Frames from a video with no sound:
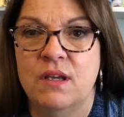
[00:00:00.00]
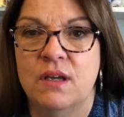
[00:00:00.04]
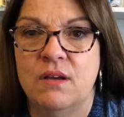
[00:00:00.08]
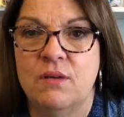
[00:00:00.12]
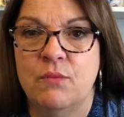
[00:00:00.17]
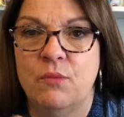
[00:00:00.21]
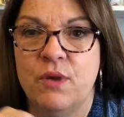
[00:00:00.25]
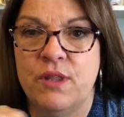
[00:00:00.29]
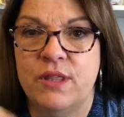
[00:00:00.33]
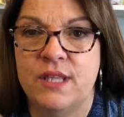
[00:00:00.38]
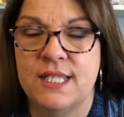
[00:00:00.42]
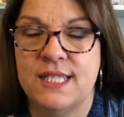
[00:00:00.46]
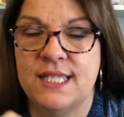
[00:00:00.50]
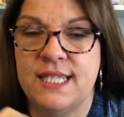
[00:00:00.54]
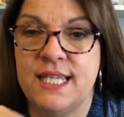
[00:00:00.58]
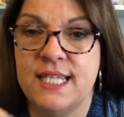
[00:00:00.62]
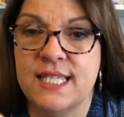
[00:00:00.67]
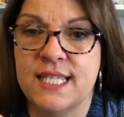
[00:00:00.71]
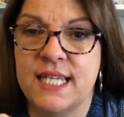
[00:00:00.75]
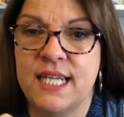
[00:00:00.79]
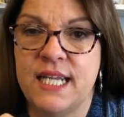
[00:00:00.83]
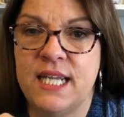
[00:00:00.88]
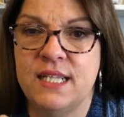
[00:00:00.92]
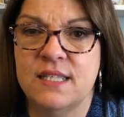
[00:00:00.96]
with the
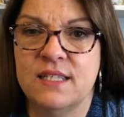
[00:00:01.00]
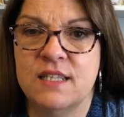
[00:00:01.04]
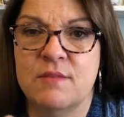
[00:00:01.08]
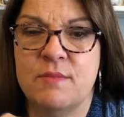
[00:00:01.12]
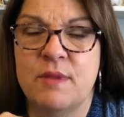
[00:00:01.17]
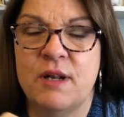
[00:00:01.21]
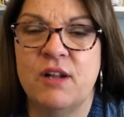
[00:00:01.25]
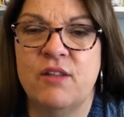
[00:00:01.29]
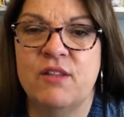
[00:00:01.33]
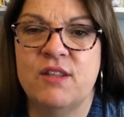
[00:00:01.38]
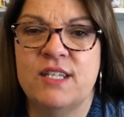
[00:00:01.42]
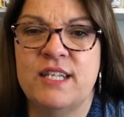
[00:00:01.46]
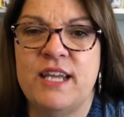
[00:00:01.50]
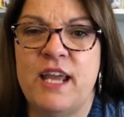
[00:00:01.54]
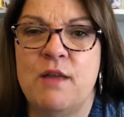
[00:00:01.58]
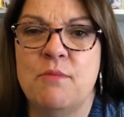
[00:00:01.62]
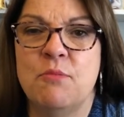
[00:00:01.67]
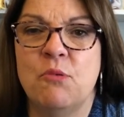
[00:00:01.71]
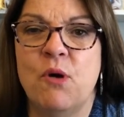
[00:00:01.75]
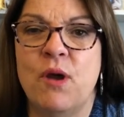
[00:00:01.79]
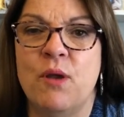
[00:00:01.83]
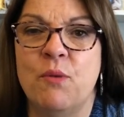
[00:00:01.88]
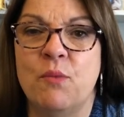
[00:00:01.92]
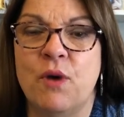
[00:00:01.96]
seasonings in the middle of the
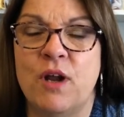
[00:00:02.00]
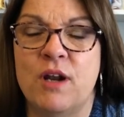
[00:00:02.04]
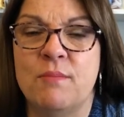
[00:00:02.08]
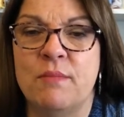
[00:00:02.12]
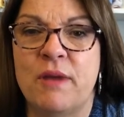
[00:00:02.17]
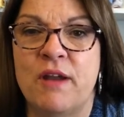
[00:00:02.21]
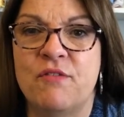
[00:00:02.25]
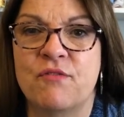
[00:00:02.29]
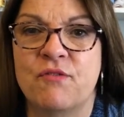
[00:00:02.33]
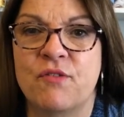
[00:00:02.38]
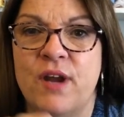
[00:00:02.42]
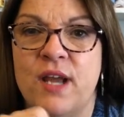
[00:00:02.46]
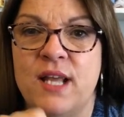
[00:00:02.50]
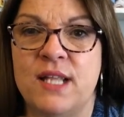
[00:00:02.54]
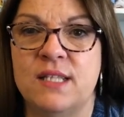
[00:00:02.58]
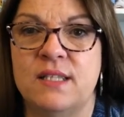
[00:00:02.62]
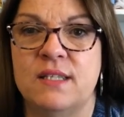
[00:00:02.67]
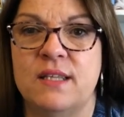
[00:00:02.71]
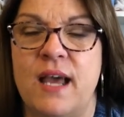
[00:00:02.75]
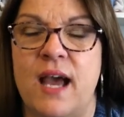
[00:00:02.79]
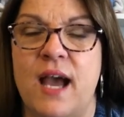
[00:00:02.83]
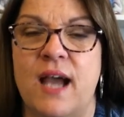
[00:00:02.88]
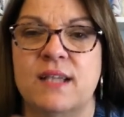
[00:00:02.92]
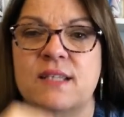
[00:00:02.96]
table, and one of my
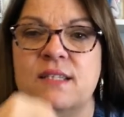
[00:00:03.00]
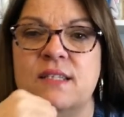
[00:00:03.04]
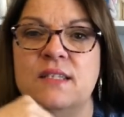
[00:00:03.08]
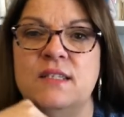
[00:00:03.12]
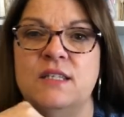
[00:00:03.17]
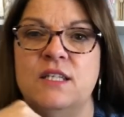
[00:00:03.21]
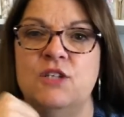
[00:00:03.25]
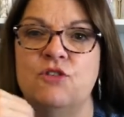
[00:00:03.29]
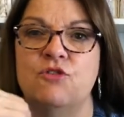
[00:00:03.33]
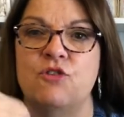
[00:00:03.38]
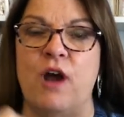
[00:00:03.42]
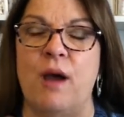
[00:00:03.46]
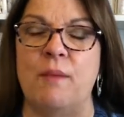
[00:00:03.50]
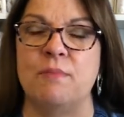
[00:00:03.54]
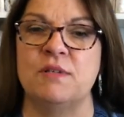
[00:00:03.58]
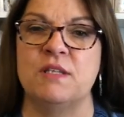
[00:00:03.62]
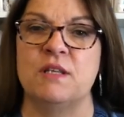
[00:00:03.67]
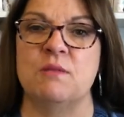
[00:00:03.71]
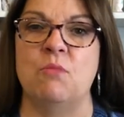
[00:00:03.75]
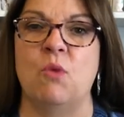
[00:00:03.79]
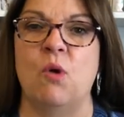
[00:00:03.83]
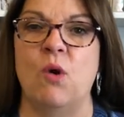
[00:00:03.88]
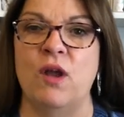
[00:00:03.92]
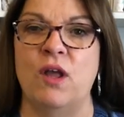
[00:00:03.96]
friends accidentally dropped
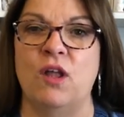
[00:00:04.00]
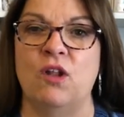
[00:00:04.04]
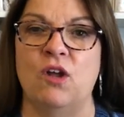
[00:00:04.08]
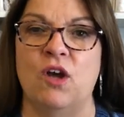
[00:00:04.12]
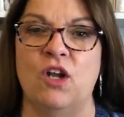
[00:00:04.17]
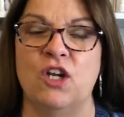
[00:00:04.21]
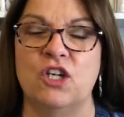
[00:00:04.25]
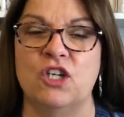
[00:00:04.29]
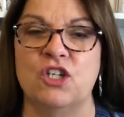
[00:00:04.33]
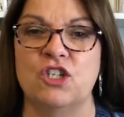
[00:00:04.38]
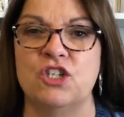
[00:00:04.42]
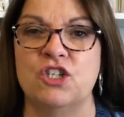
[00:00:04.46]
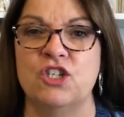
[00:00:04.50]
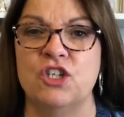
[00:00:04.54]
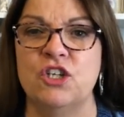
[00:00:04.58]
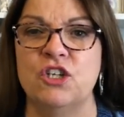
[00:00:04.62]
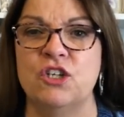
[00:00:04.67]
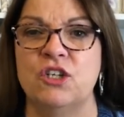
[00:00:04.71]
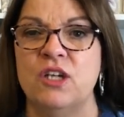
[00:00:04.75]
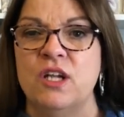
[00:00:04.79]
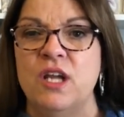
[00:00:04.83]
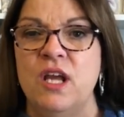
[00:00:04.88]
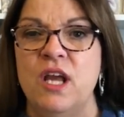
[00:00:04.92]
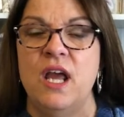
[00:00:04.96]
some oil on her
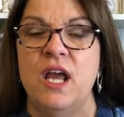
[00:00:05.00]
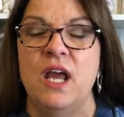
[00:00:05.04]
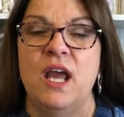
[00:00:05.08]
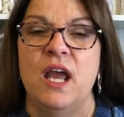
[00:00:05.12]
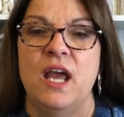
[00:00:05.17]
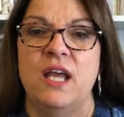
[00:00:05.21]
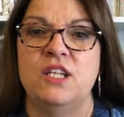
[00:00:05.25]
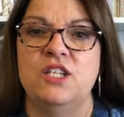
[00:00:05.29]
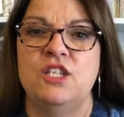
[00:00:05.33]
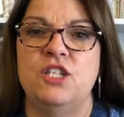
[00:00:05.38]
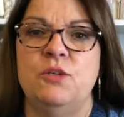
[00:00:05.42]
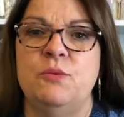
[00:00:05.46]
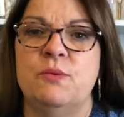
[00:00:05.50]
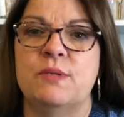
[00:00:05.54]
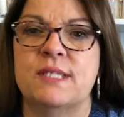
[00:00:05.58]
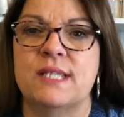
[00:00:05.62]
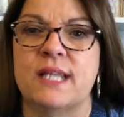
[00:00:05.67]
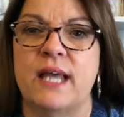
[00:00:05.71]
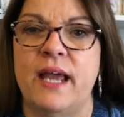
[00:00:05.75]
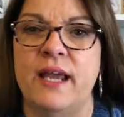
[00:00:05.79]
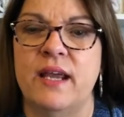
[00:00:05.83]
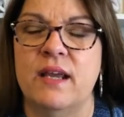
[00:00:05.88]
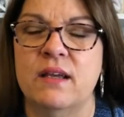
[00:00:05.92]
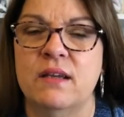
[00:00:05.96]
shirt, and she was
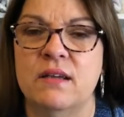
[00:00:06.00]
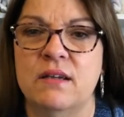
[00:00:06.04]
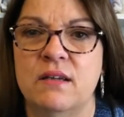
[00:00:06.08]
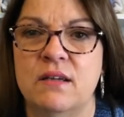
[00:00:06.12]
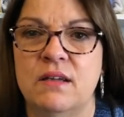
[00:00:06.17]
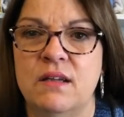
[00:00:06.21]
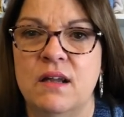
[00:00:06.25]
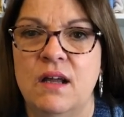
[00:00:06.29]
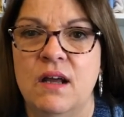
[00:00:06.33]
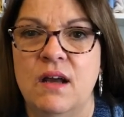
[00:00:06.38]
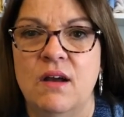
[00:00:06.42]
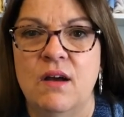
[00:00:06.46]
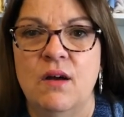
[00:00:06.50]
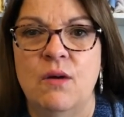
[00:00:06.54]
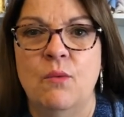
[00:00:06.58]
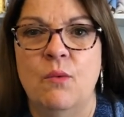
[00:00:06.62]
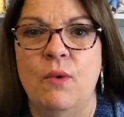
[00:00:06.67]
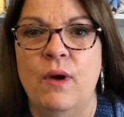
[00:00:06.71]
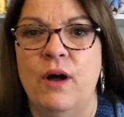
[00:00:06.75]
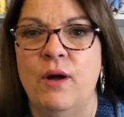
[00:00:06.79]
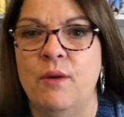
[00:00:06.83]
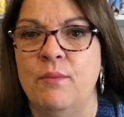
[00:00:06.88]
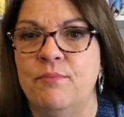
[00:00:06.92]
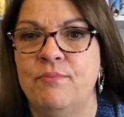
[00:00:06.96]
like,
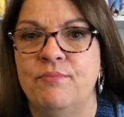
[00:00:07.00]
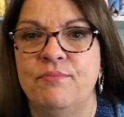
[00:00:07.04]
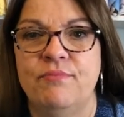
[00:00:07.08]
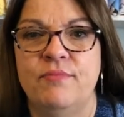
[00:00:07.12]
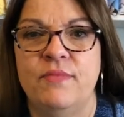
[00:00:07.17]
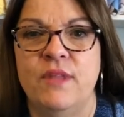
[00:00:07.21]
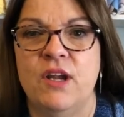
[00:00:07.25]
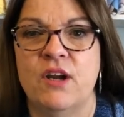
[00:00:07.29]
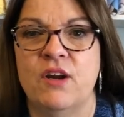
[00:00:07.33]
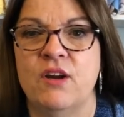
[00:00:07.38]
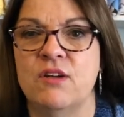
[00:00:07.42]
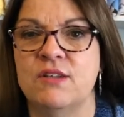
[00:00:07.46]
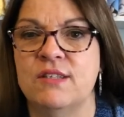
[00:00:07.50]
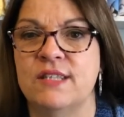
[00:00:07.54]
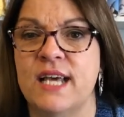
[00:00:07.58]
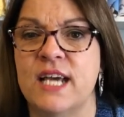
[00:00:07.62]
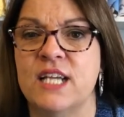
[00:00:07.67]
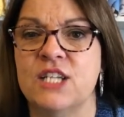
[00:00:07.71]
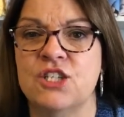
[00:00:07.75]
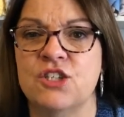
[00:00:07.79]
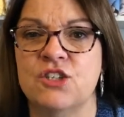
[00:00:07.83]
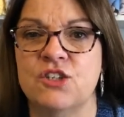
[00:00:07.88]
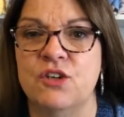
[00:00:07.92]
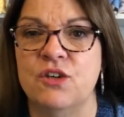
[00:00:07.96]
"Well, there goes
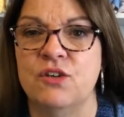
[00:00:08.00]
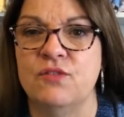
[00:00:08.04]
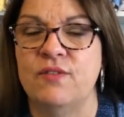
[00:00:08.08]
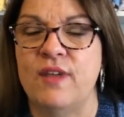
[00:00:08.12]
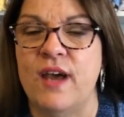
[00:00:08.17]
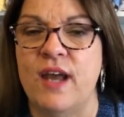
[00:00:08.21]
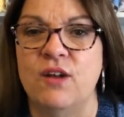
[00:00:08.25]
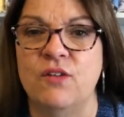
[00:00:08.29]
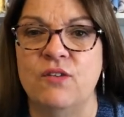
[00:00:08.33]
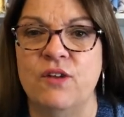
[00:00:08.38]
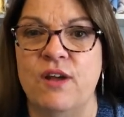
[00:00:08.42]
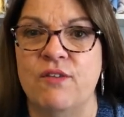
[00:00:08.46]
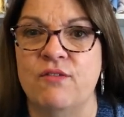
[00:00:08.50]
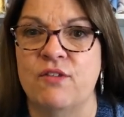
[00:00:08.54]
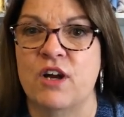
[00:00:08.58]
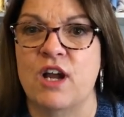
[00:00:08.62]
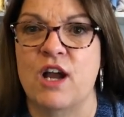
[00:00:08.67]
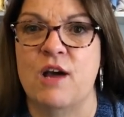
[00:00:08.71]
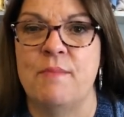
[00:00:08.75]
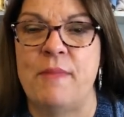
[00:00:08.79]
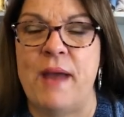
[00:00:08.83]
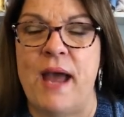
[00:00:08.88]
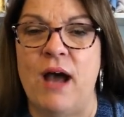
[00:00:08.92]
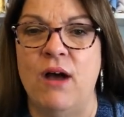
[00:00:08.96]
that shirt. That'll never
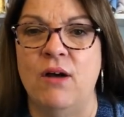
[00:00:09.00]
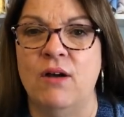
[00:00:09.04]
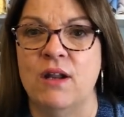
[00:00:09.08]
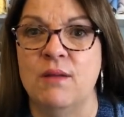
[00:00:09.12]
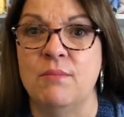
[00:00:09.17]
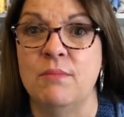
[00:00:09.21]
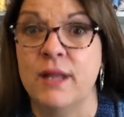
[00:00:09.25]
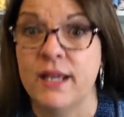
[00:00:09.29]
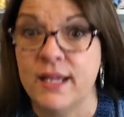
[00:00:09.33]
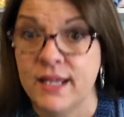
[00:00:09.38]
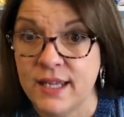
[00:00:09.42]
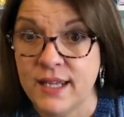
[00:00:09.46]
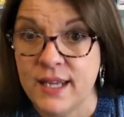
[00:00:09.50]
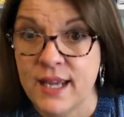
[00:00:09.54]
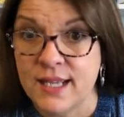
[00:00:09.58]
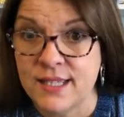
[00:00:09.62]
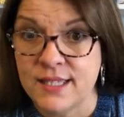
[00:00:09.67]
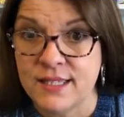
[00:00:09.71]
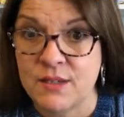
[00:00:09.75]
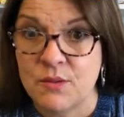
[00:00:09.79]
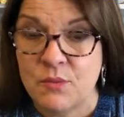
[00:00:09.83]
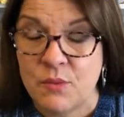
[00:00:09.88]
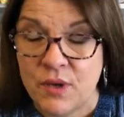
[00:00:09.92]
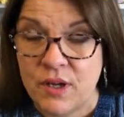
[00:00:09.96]
come out." I'm like,
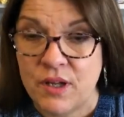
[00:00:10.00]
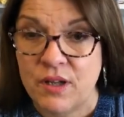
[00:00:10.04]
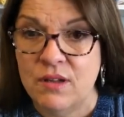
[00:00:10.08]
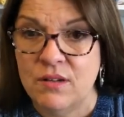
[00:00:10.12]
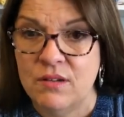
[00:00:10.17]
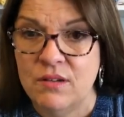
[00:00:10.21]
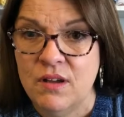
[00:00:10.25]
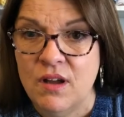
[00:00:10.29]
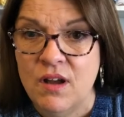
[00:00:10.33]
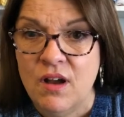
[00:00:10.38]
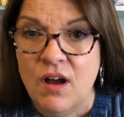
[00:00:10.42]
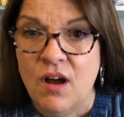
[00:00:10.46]
"Yes, it will.